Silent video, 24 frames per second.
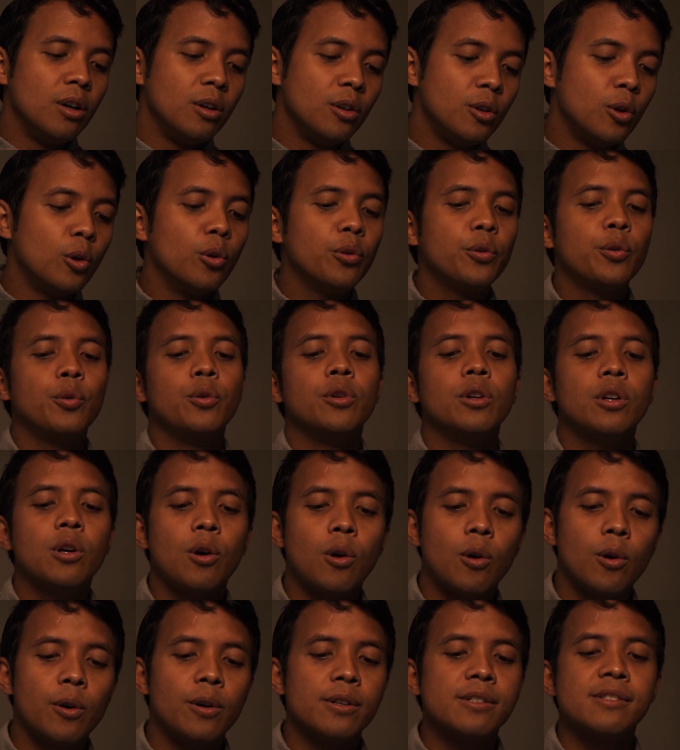go through the
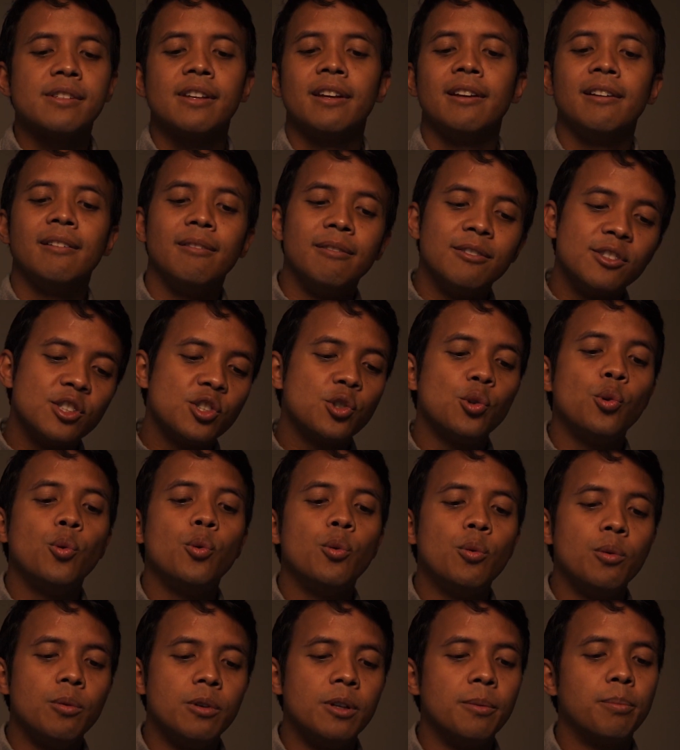courts and
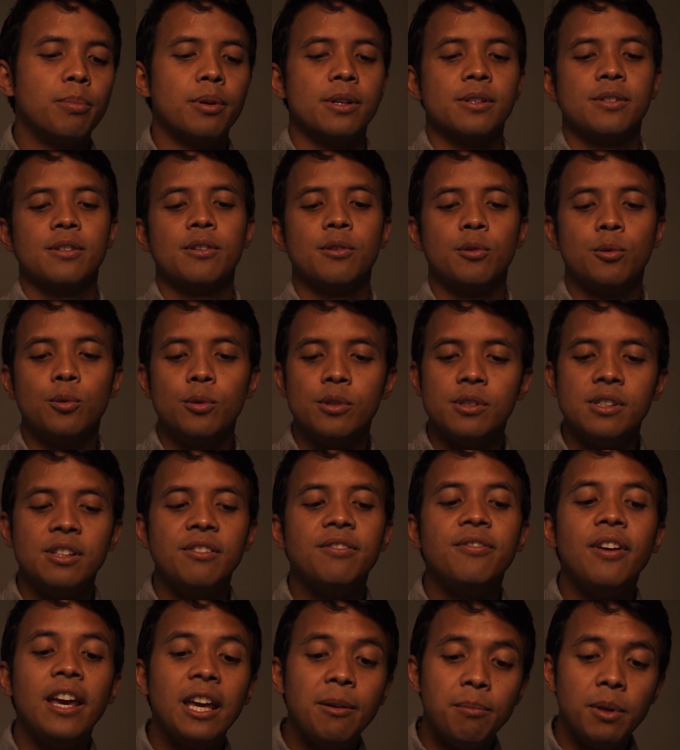sue the person who's
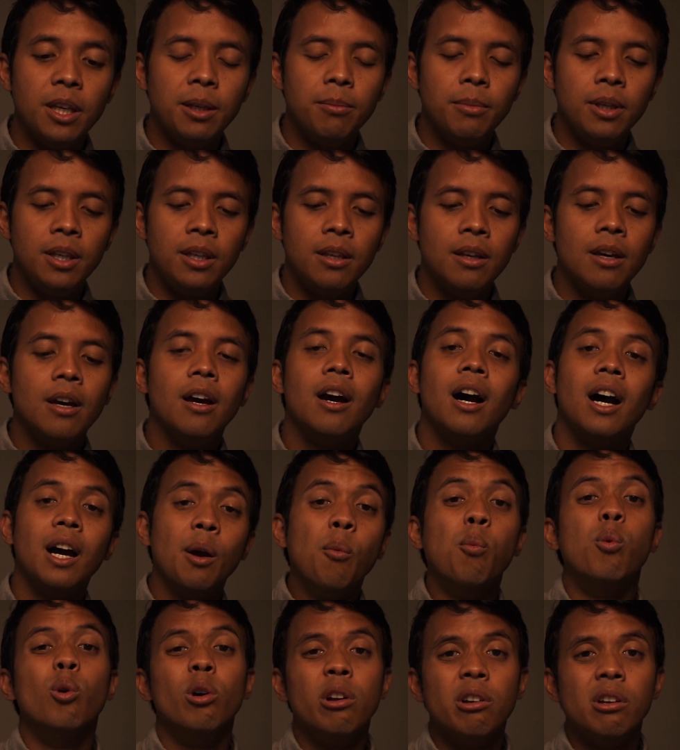defaming me, I
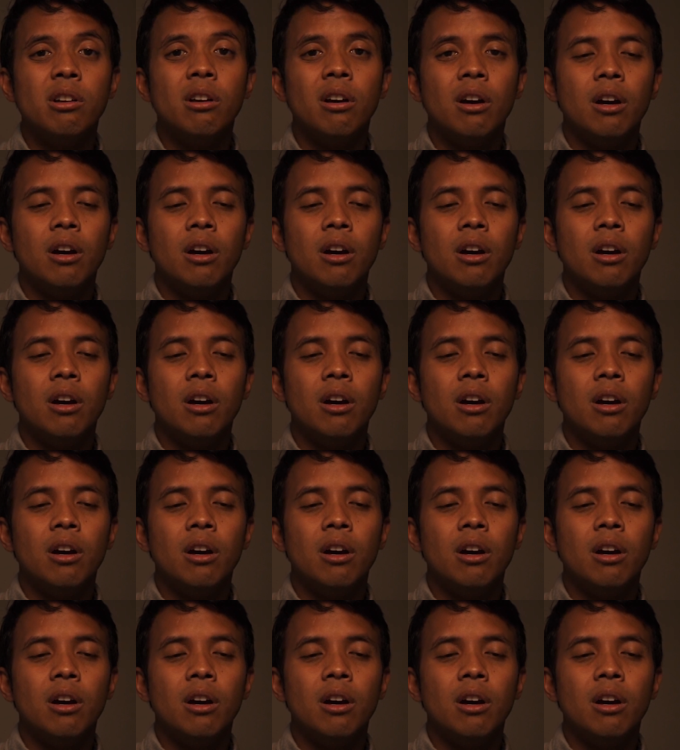would.